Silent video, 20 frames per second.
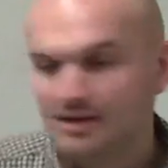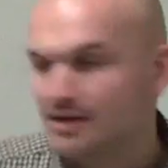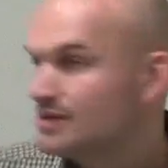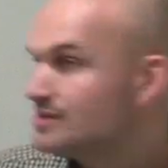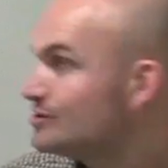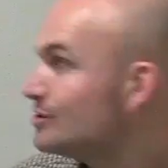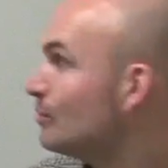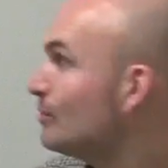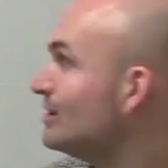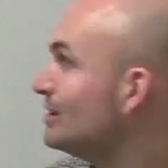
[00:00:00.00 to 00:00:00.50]

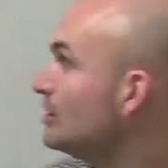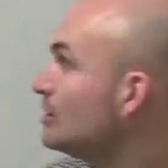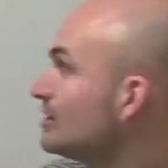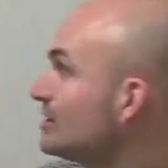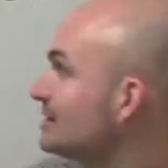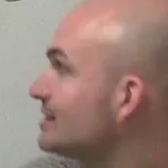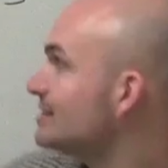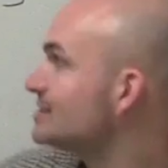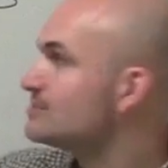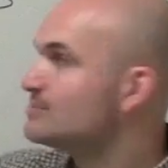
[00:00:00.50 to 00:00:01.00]
So we look
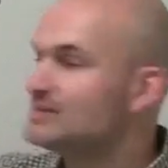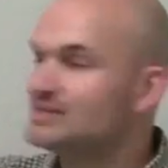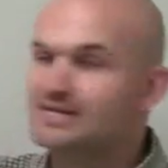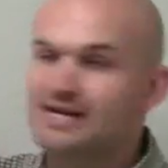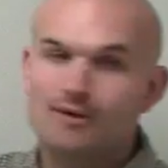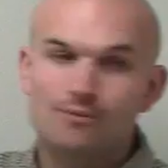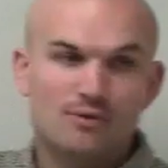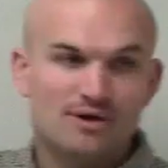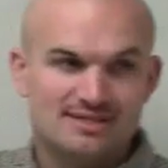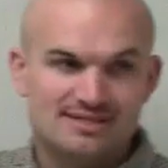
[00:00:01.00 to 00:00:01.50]
at this and we
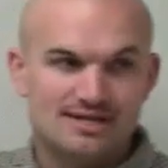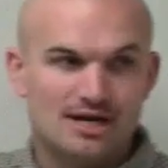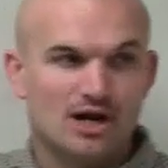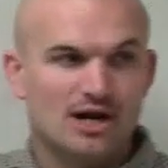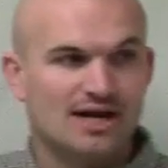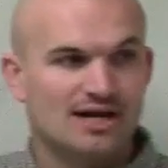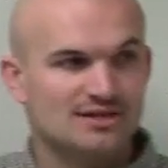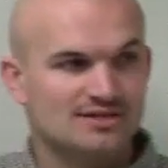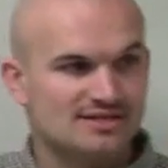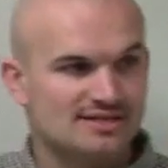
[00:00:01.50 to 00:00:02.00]
say, what's our
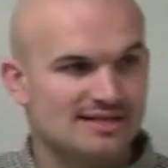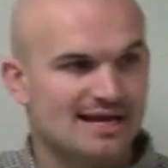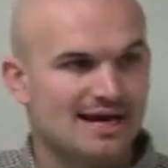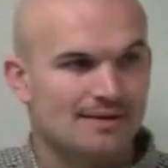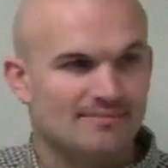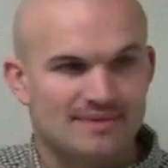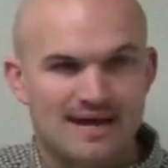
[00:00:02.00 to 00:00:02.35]
L C M?